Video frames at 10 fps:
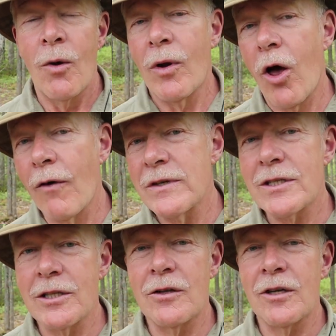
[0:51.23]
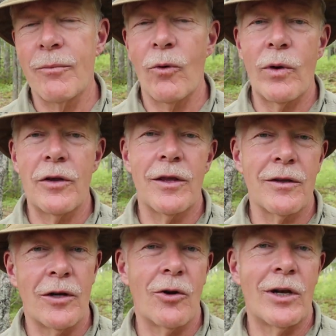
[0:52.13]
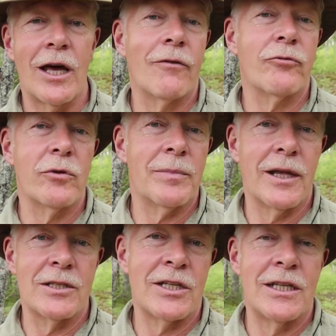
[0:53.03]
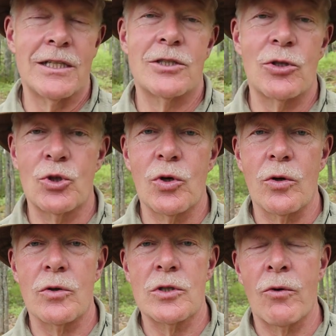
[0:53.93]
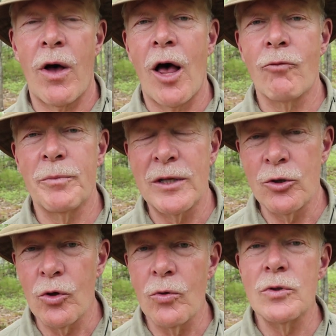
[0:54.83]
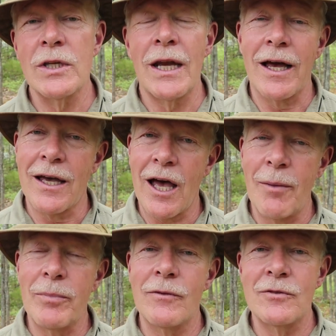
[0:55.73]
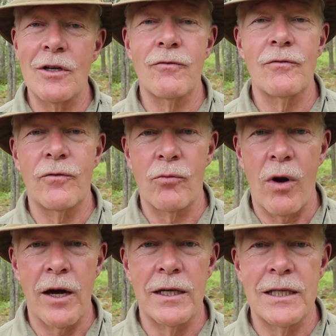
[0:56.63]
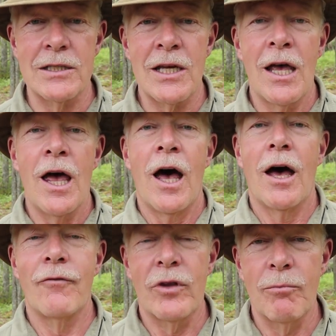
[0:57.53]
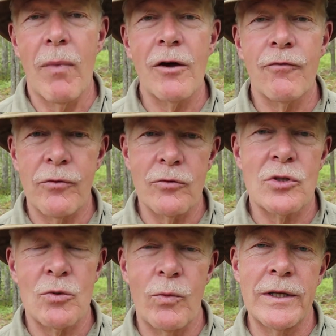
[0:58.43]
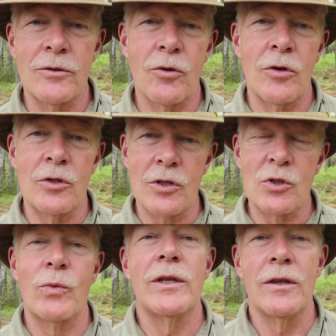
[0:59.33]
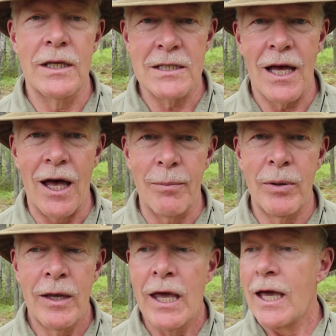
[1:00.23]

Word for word: Well, obviously the number one thing that I'm going to have to replace is the sugar. So I'll be using a couple of different varieties of the monk fruit sweetener to sweeten this up.